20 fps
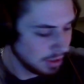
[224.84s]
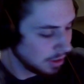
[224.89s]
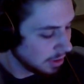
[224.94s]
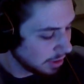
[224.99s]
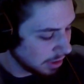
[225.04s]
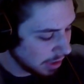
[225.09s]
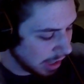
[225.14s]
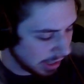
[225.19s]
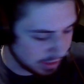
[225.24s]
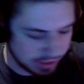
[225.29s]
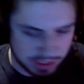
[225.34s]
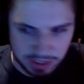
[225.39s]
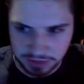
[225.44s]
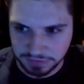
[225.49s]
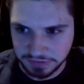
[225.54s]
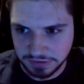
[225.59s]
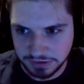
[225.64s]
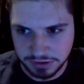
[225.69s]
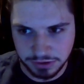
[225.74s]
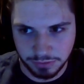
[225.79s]
I can't
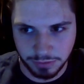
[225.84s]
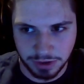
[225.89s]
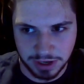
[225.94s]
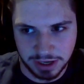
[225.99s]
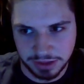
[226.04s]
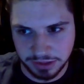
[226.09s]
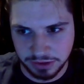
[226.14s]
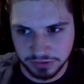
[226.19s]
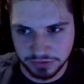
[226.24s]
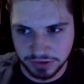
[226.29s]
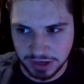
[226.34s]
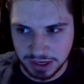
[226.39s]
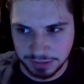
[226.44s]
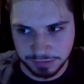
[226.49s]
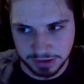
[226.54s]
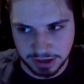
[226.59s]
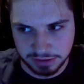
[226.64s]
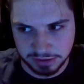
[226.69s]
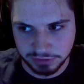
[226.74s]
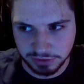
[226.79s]
tell you why. They
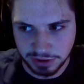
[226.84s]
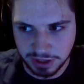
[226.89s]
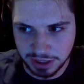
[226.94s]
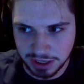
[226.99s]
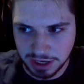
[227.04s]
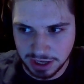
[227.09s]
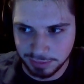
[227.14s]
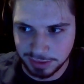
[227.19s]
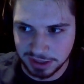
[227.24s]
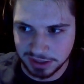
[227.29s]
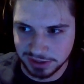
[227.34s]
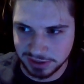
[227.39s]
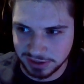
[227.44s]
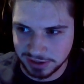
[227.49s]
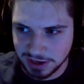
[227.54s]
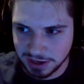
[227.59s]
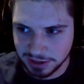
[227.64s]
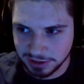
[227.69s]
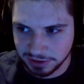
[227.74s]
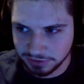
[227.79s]
stopped after I got back to
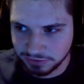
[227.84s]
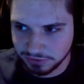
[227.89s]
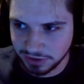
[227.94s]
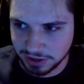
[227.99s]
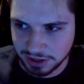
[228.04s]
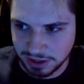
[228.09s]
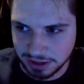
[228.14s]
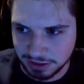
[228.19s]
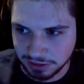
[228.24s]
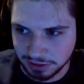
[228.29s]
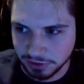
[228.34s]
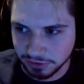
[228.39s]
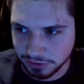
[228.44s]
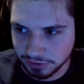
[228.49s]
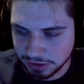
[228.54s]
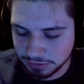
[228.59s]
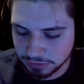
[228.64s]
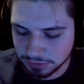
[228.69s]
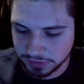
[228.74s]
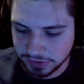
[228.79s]
college. Like,
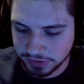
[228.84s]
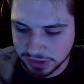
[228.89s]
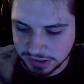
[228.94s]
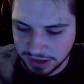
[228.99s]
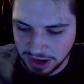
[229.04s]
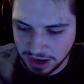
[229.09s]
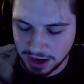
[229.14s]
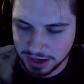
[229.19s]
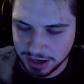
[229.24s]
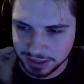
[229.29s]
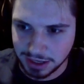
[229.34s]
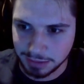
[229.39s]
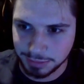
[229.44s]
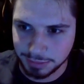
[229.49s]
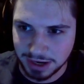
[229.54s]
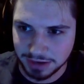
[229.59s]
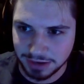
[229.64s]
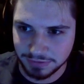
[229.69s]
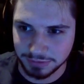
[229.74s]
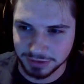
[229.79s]
literally, it was the day I got
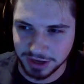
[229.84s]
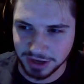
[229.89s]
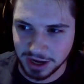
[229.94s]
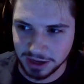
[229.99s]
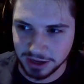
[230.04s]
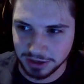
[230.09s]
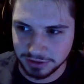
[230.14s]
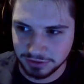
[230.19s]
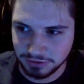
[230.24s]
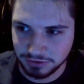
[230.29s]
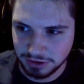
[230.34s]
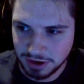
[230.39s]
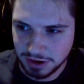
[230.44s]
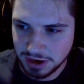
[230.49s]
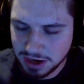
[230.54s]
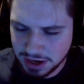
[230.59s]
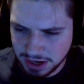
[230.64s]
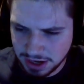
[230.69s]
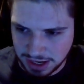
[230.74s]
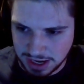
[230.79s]
back from college,
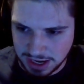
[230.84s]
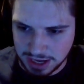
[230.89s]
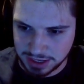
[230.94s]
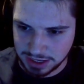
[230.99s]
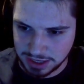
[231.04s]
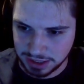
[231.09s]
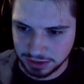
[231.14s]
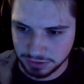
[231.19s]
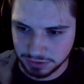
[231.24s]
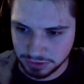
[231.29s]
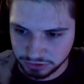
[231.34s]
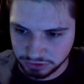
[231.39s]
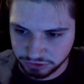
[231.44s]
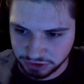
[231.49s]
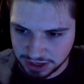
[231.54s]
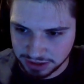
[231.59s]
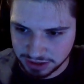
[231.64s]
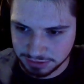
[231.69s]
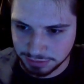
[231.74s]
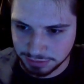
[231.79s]
and I go to check